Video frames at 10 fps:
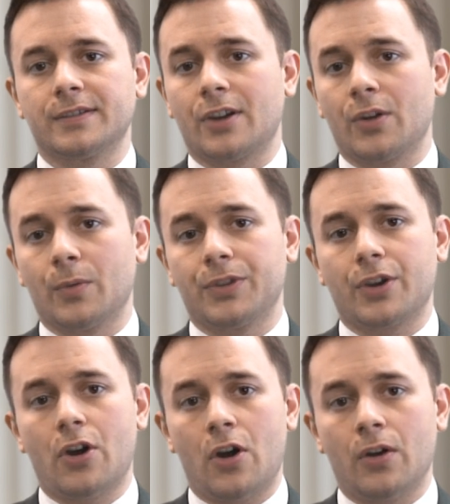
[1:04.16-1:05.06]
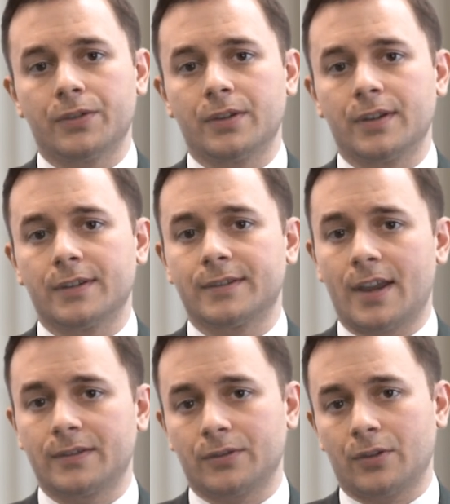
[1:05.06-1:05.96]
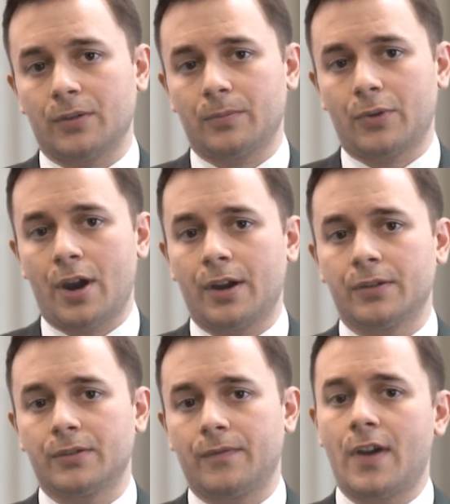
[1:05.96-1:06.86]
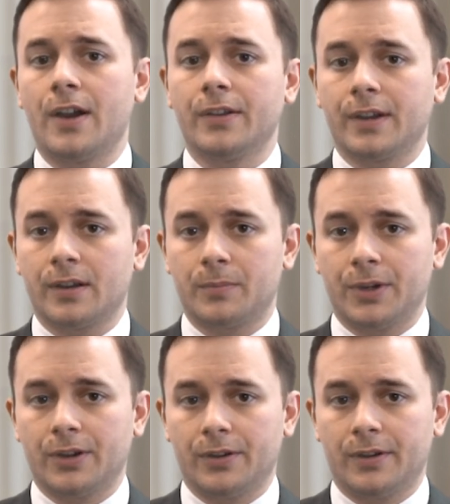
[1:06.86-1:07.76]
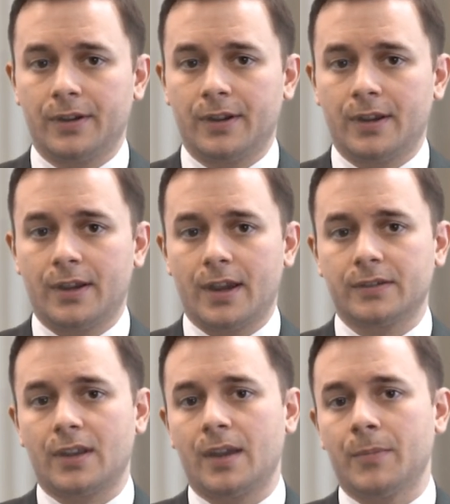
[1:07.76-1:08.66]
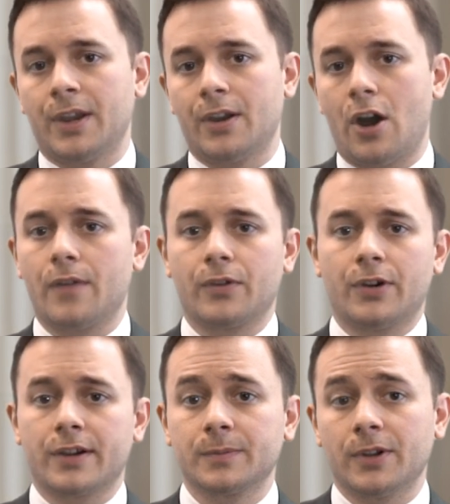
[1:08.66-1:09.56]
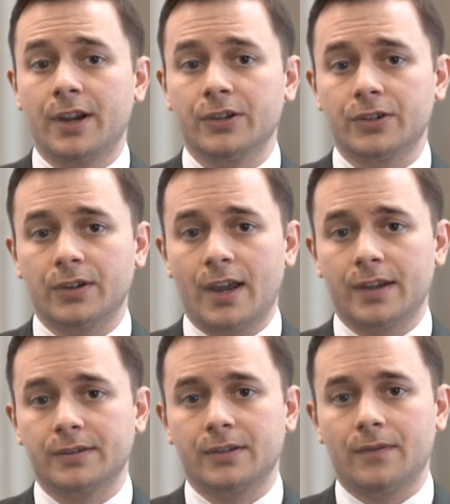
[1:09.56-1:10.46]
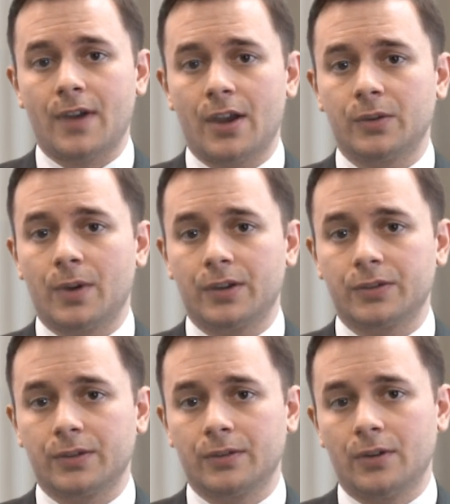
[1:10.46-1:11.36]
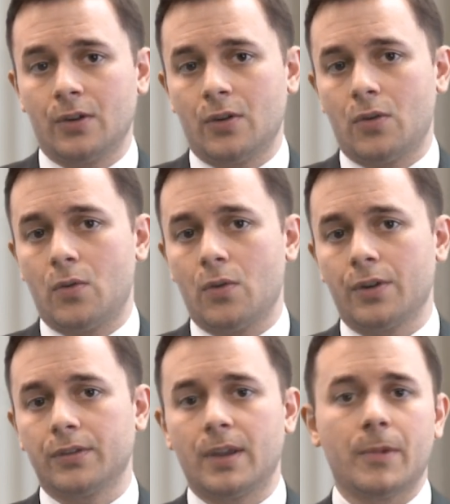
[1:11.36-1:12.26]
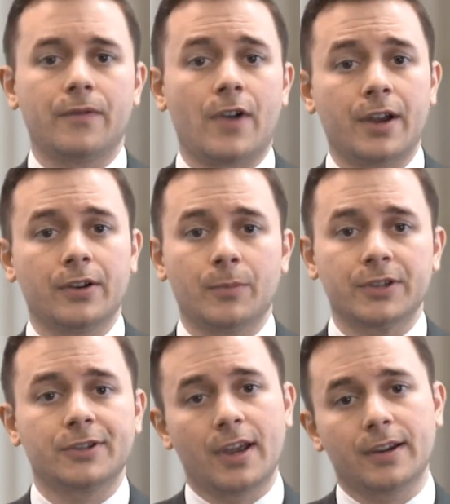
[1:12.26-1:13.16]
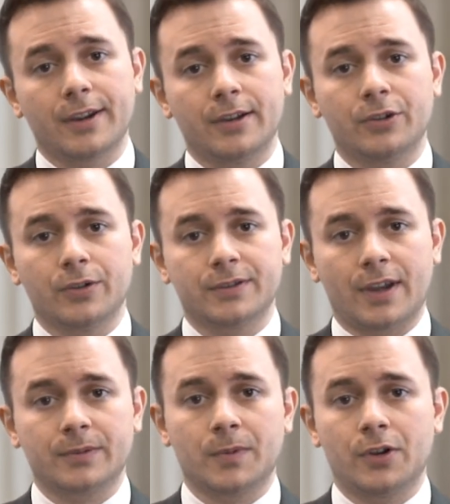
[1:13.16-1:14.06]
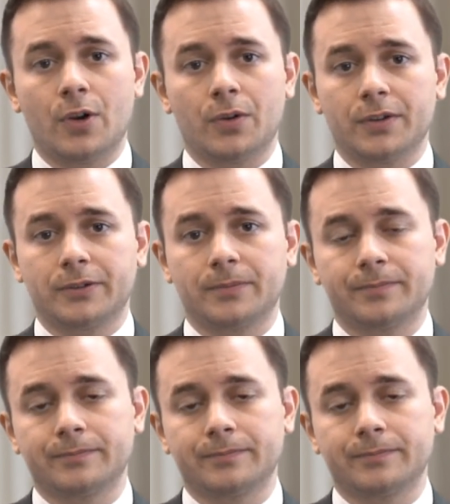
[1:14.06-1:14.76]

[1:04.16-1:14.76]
to start with a call to the assessor prior to filing an appeal, as they may offer an explanation as to the valuation, or they may find a mistake in your assessment notice.